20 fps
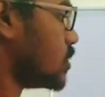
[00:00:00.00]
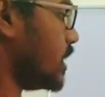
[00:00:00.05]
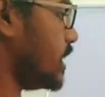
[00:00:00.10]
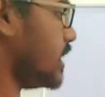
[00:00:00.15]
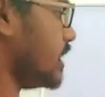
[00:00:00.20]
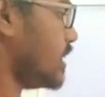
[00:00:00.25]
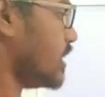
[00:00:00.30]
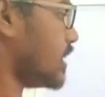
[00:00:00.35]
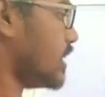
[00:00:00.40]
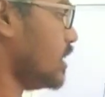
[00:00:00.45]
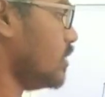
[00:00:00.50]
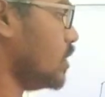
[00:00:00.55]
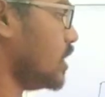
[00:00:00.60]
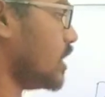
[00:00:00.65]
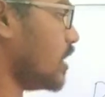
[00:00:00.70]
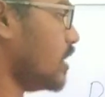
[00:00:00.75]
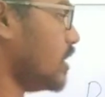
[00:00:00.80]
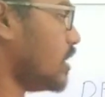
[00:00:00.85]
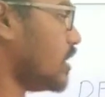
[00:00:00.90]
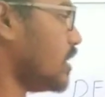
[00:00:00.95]
indirectly we
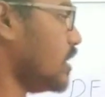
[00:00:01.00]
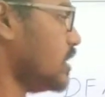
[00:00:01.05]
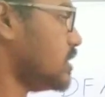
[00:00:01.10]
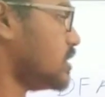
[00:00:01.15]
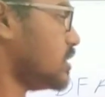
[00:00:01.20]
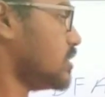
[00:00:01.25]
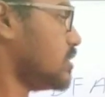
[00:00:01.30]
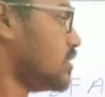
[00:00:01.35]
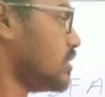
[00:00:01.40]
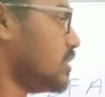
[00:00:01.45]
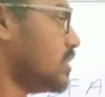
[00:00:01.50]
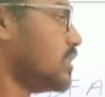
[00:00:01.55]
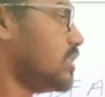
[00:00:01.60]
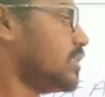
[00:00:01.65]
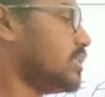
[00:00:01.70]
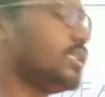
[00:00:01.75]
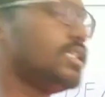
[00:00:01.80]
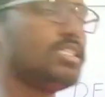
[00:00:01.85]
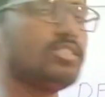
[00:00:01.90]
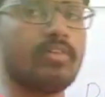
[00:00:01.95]
can't reach
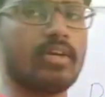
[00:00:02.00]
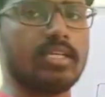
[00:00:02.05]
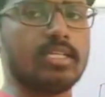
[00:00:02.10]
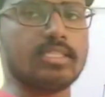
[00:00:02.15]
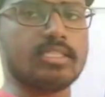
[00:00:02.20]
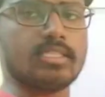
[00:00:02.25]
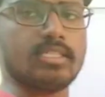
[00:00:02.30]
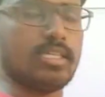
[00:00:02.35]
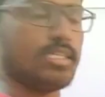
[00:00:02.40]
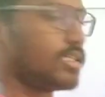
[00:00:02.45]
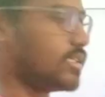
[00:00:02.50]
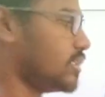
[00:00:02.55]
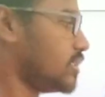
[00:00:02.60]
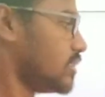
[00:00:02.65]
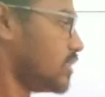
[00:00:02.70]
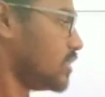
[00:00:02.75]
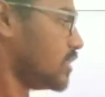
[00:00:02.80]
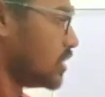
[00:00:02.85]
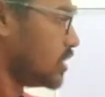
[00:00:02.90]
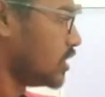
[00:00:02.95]
this final state.
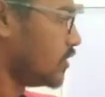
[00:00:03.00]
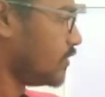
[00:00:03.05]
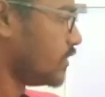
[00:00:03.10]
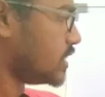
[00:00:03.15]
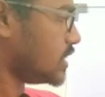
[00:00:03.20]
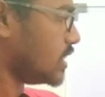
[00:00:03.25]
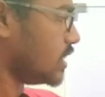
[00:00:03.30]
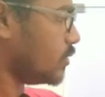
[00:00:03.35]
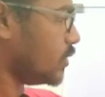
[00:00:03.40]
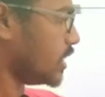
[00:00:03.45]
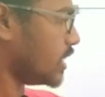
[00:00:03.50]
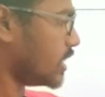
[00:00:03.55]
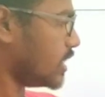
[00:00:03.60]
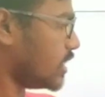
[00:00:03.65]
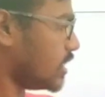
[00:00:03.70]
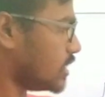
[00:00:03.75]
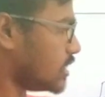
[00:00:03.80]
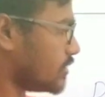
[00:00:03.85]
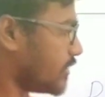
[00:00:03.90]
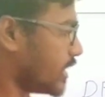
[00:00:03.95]
If you see, we can
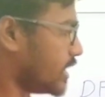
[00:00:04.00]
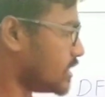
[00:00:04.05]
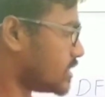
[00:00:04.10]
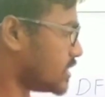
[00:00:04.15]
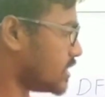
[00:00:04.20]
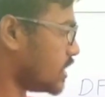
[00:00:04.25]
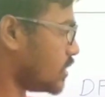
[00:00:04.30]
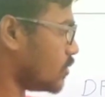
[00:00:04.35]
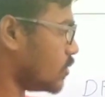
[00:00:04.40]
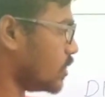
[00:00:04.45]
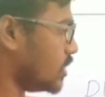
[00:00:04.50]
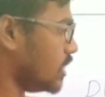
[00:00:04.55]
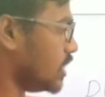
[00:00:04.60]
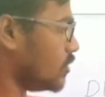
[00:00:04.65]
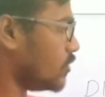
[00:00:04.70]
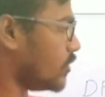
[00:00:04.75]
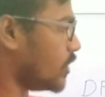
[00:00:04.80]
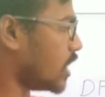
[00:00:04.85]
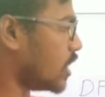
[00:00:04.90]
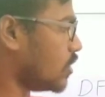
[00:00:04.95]
reach final state only
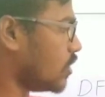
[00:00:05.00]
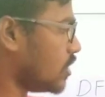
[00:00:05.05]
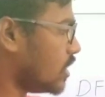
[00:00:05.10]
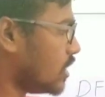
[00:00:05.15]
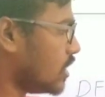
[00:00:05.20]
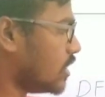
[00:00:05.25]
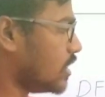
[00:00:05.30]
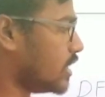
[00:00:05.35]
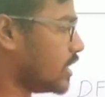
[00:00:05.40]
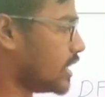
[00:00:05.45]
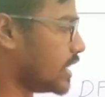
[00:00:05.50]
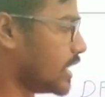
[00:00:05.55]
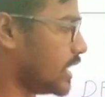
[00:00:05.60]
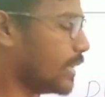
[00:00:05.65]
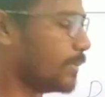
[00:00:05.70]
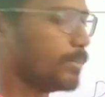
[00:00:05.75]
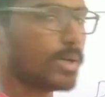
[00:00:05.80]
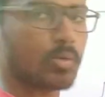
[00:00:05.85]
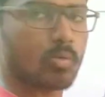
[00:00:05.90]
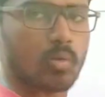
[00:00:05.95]
if we have
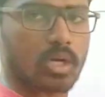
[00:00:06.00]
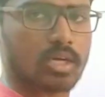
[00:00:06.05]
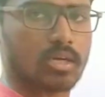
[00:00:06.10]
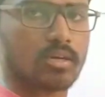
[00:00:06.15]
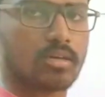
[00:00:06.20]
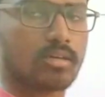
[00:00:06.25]
number 1.